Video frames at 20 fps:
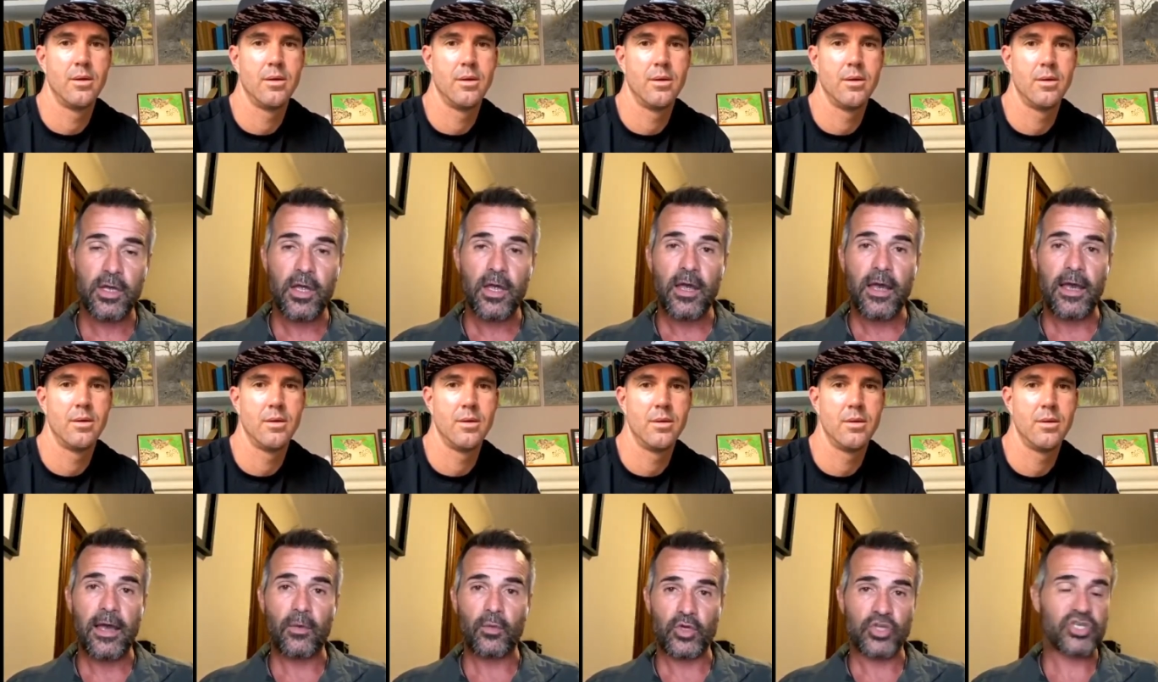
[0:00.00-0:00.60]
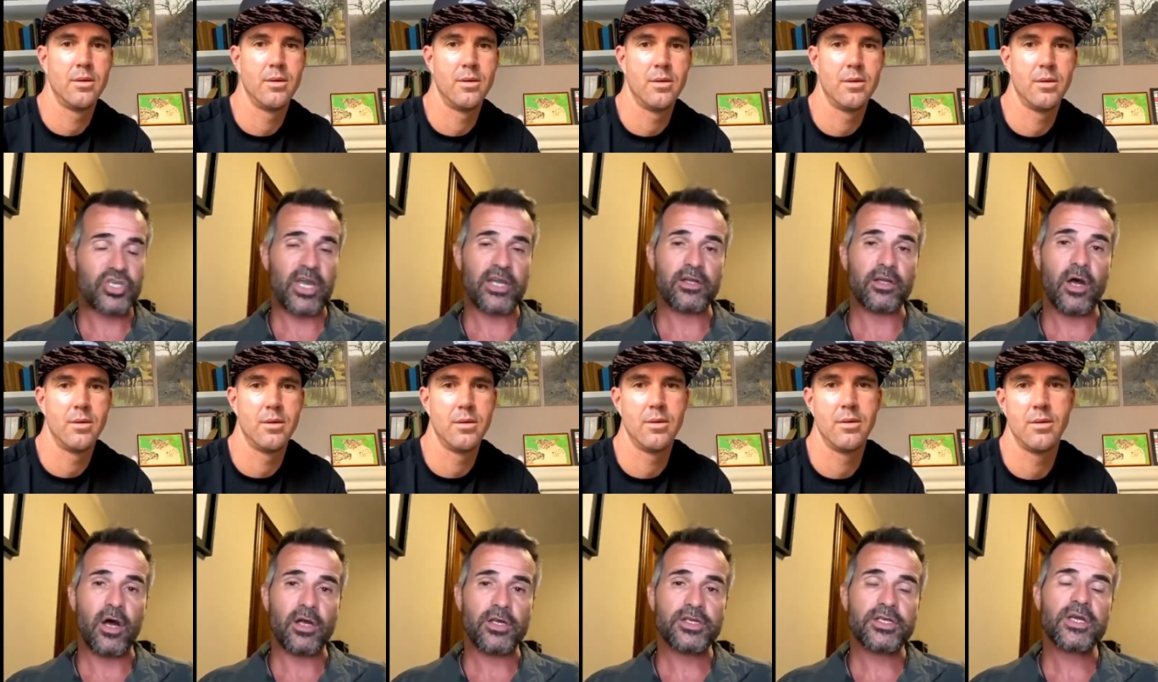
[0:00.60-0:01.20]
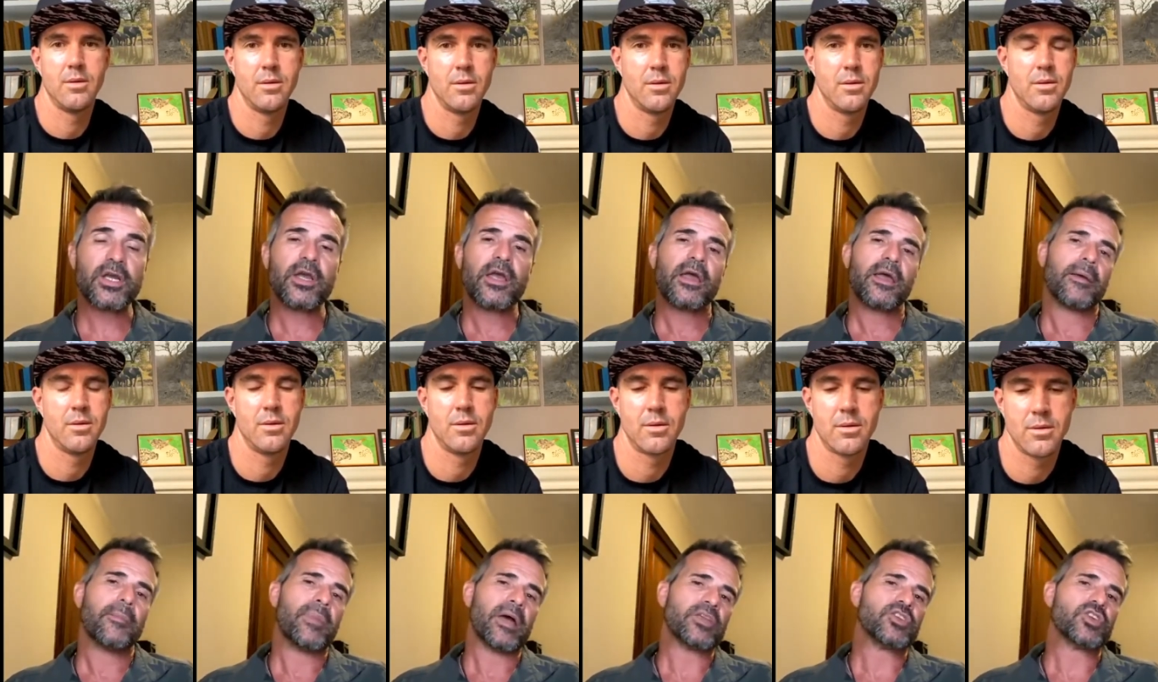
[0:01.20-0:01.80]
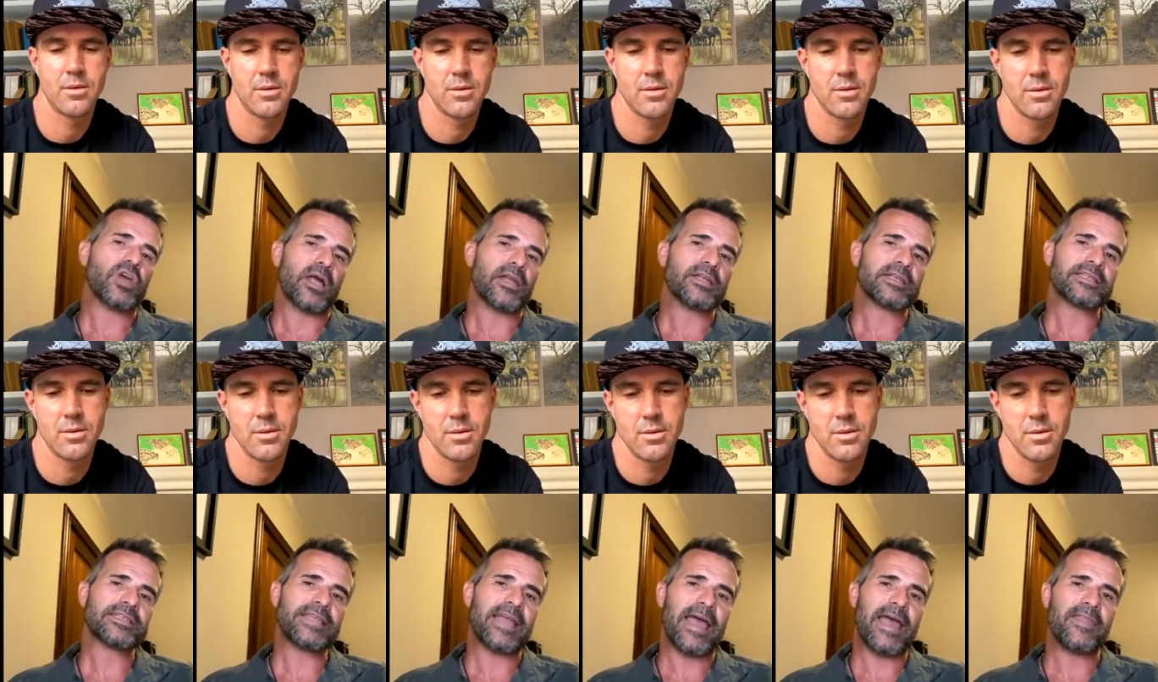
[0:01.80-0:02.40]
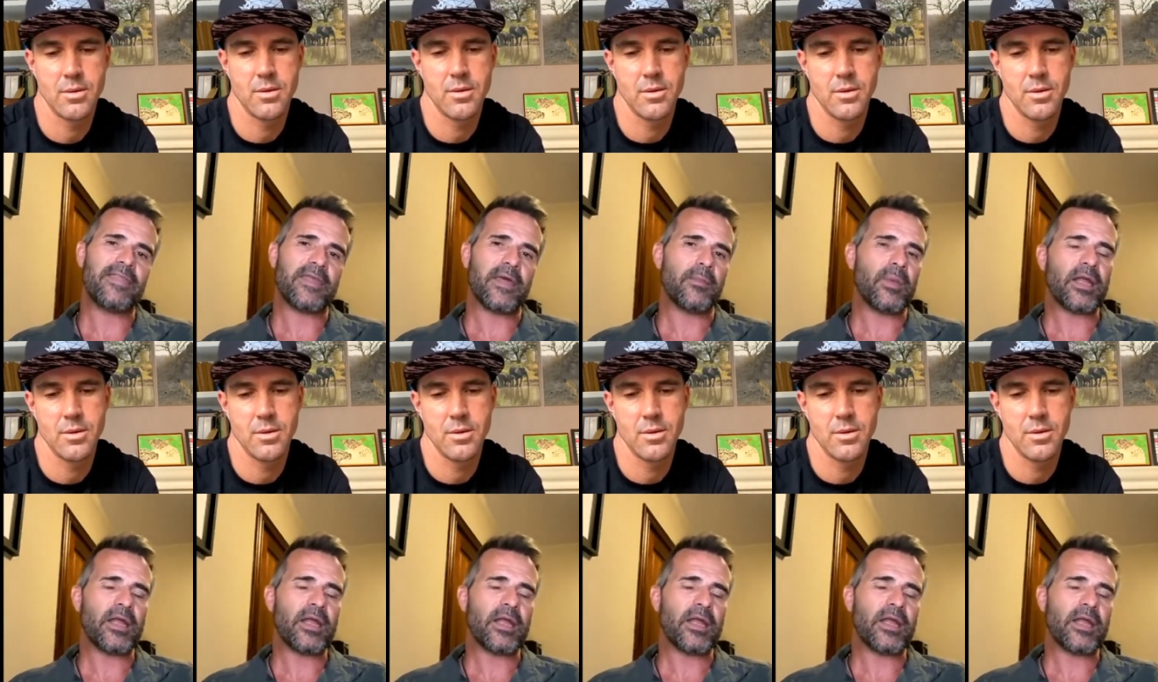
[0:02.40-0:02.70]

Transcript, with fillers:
Speaker 1: uh, which they're not. But you understand them. And